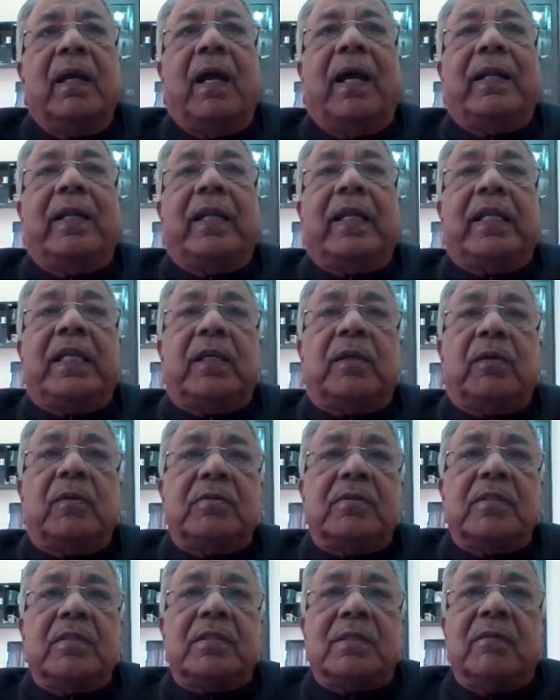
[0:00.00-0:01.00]
and an
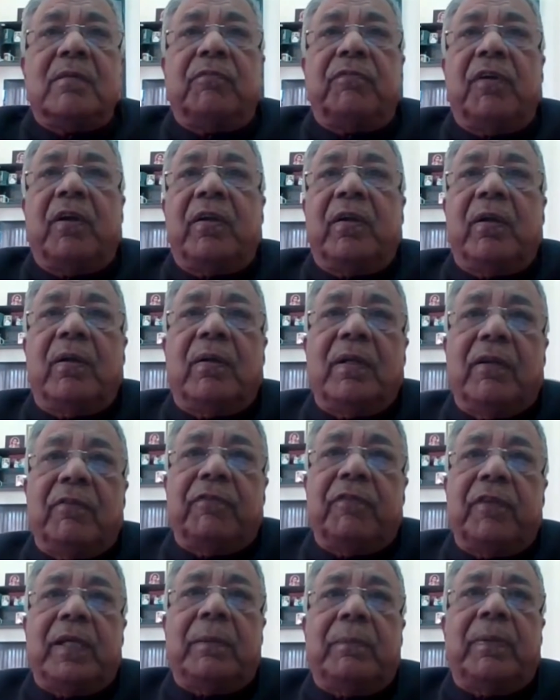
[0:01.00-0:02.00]
ecosystem for regular
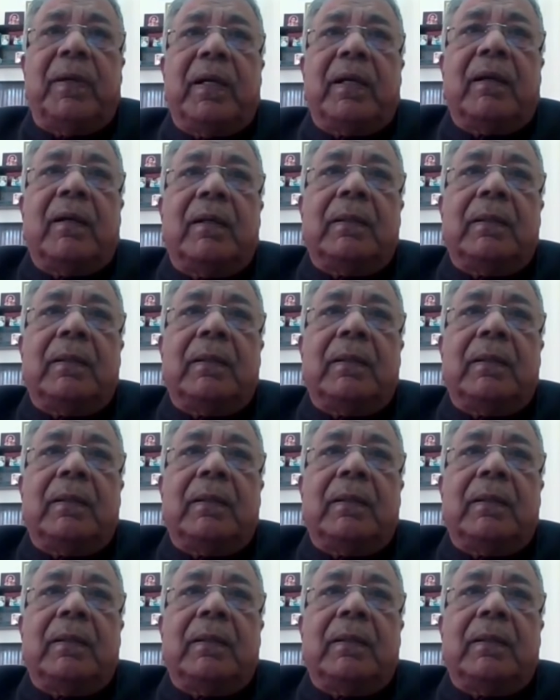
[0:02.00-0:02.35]
feedback